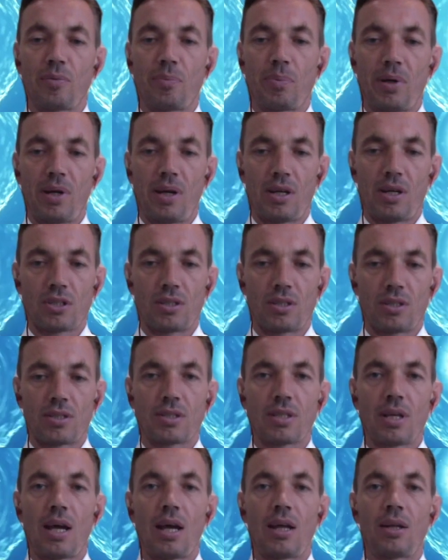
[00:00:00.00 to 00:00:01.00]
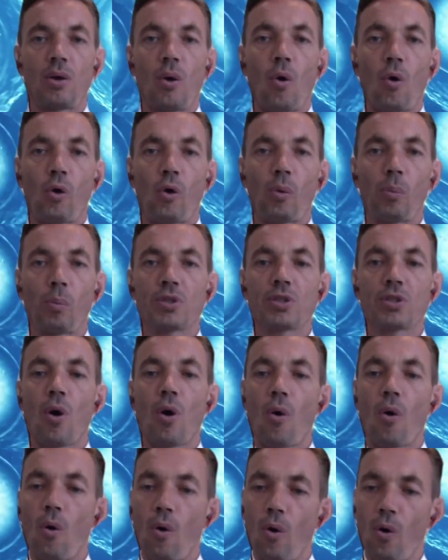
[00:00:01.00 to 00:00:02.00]
patients and almost
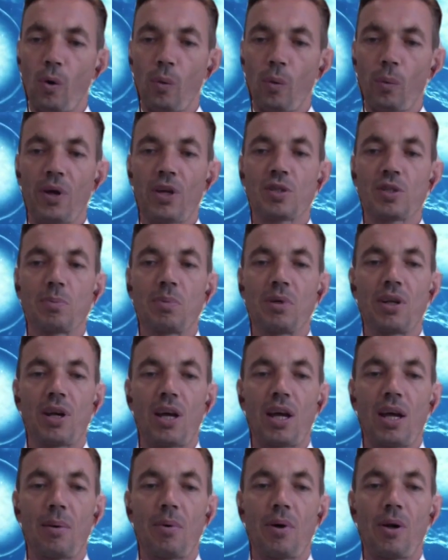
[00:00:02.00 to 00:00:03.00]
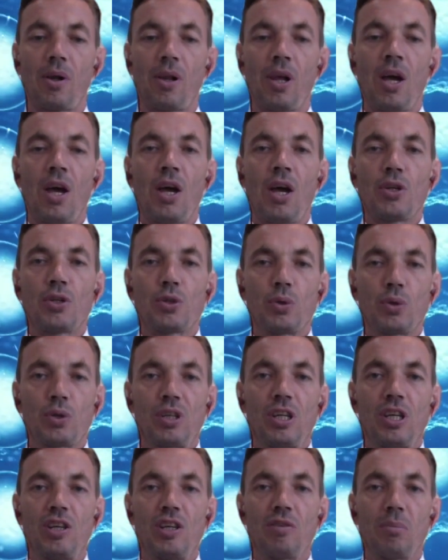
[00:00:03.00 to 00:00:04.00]
always been able to
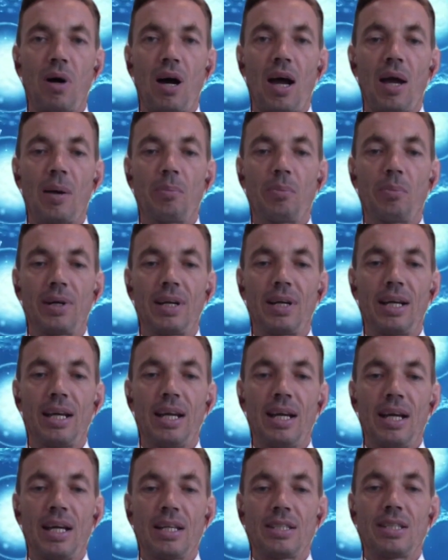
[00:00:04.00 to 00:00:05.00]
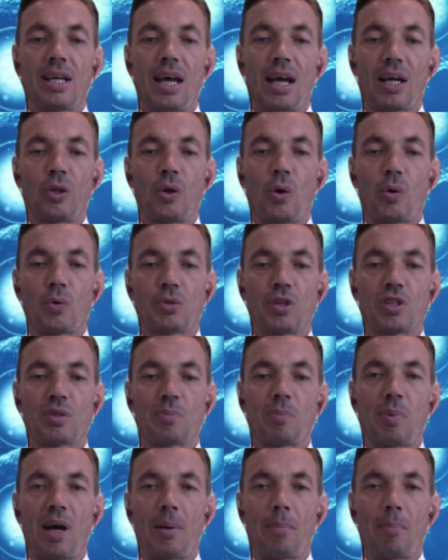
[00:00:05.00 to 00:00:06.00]
give my pre-diagnosis
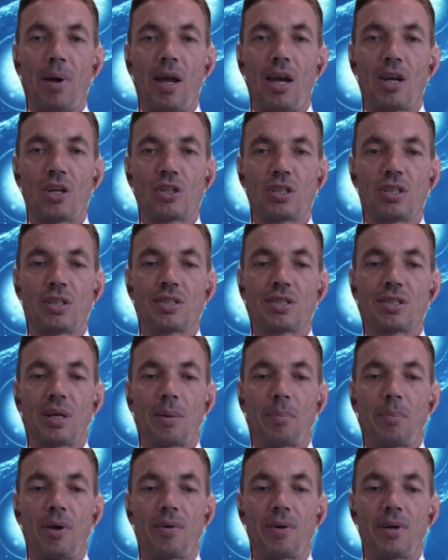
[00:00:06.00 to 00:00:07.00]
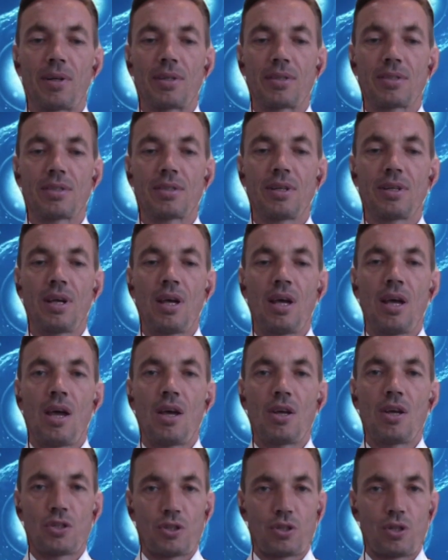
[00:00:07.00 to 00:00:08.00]
by patient's appearance.
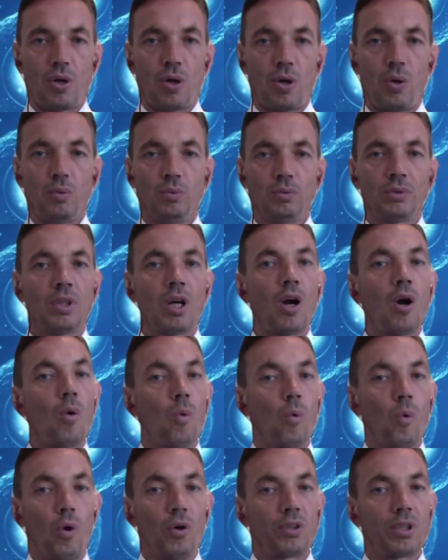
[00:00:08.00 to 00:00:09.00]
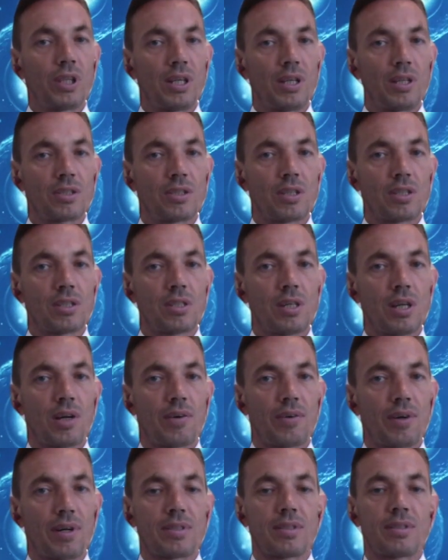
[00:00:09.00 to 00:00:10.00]
So, what is the
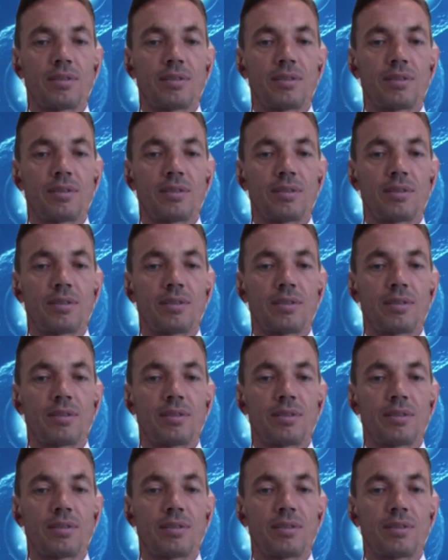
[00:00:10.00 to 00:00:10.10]
secret?